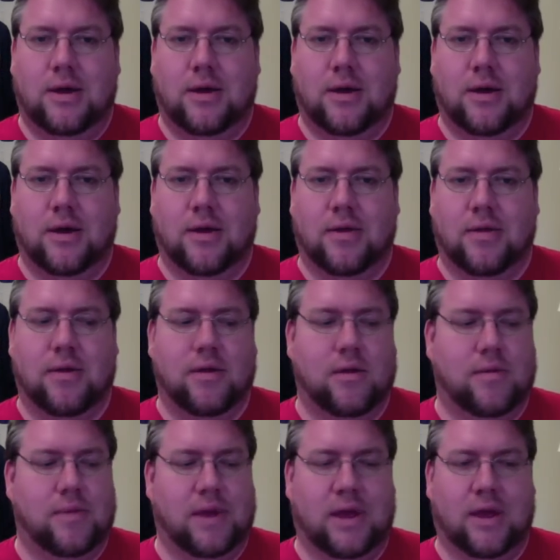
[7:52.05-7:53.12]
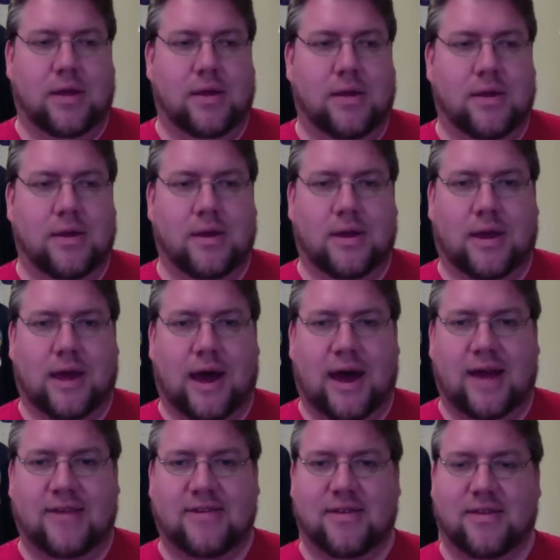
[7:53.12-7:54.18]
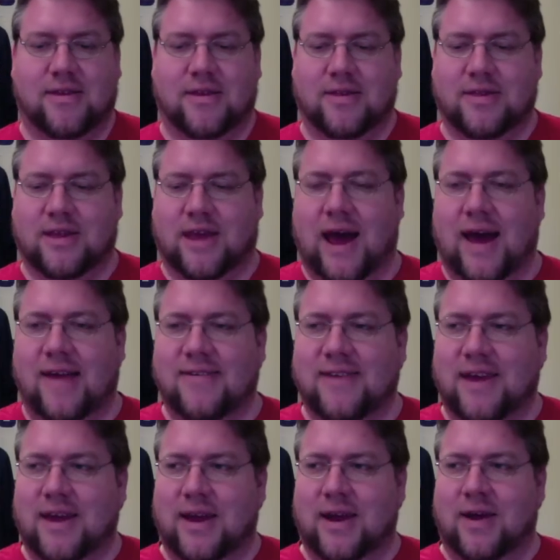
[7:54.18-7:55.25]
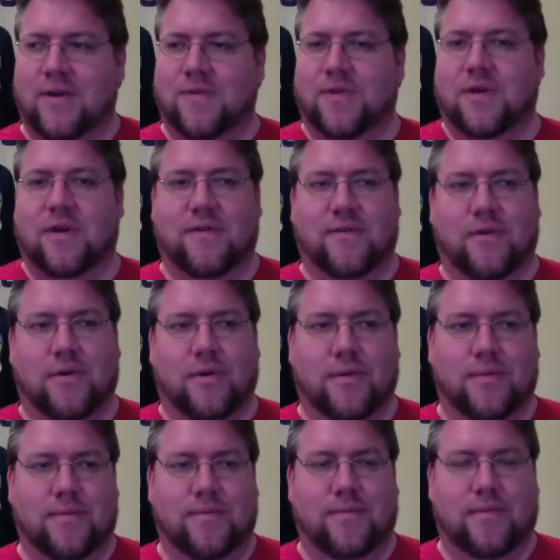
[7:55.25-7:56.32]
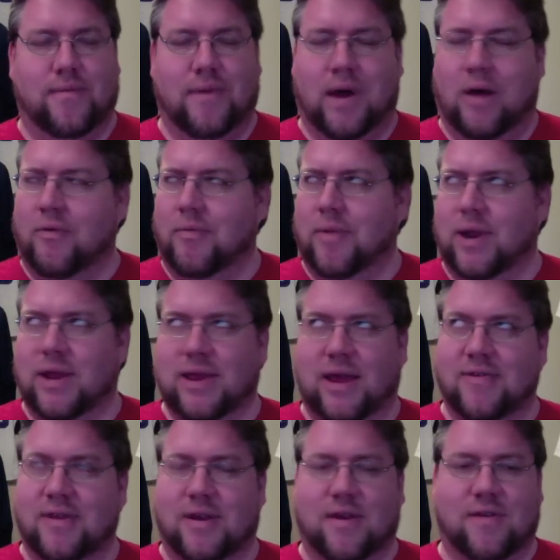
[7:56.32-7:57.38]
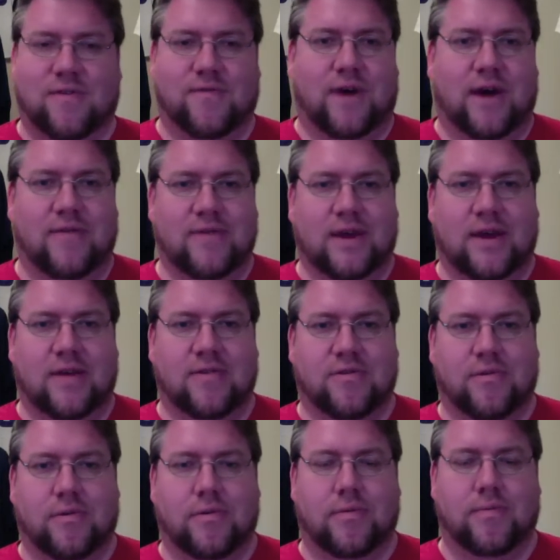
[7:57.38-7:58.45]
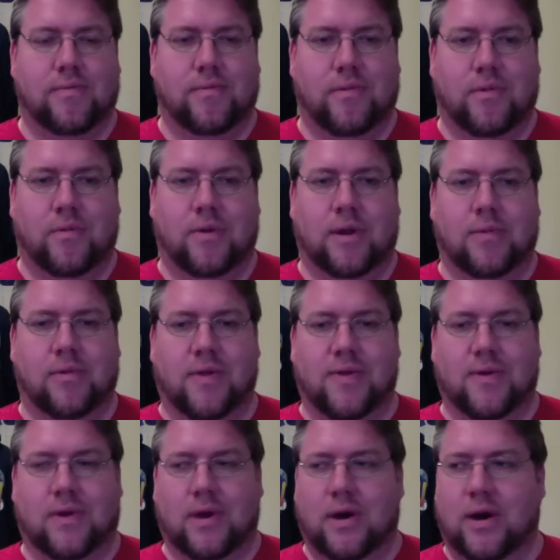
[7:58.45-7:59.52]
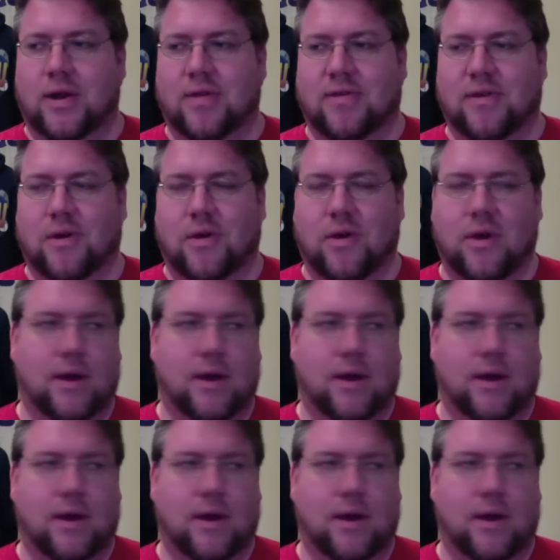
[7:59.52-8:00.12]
Uh, we guys, the, the guys hanging out there for however many days that is, five days or whatever that they're gone, until